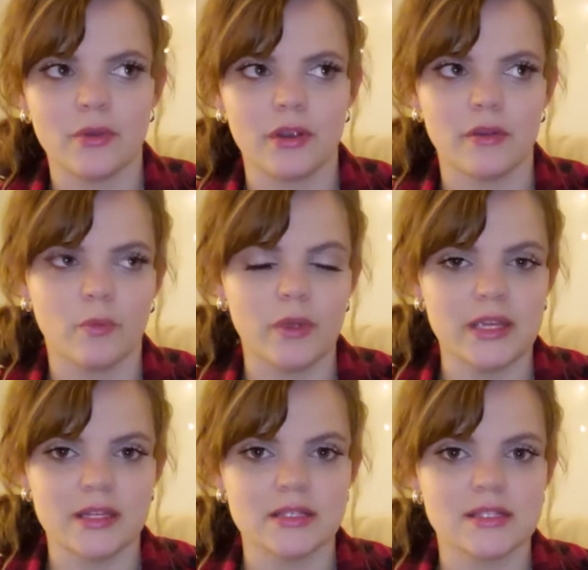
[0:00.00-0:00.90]
or
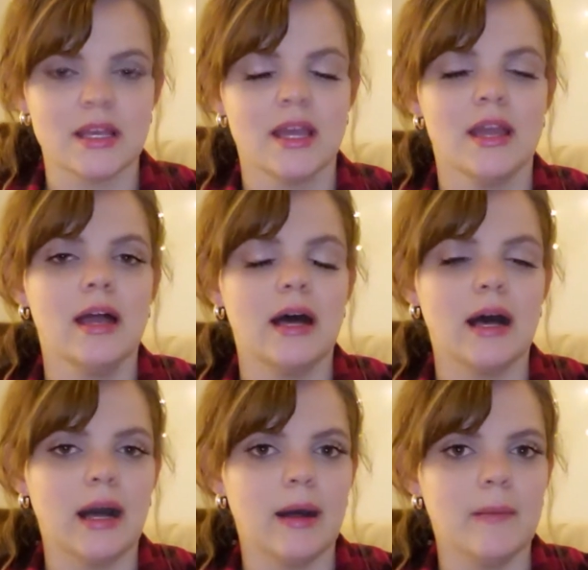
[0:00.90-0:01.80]
weeks
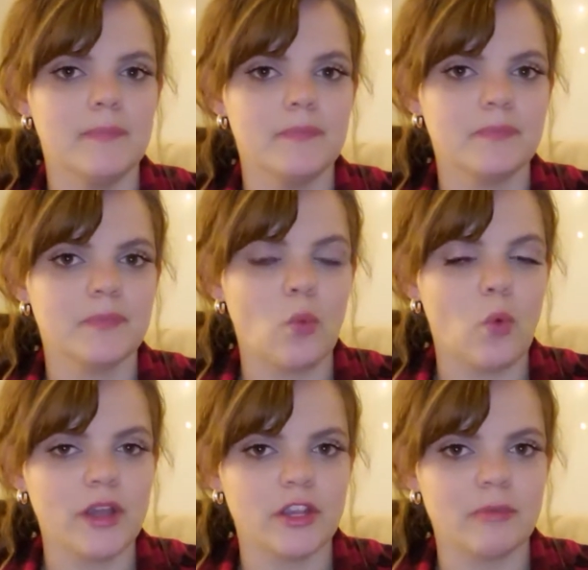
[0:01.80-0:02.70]

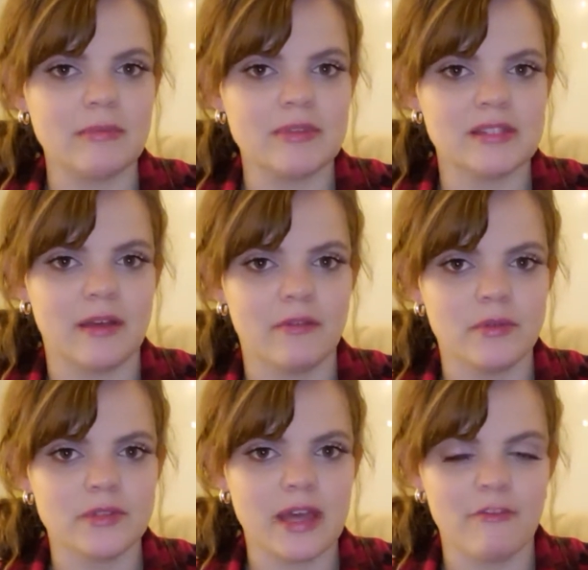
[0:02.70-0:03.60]
what your baby's
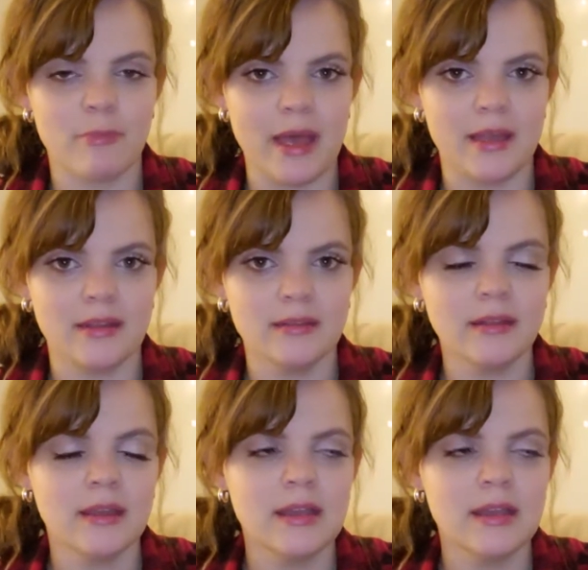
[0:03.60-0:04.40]
levels have been.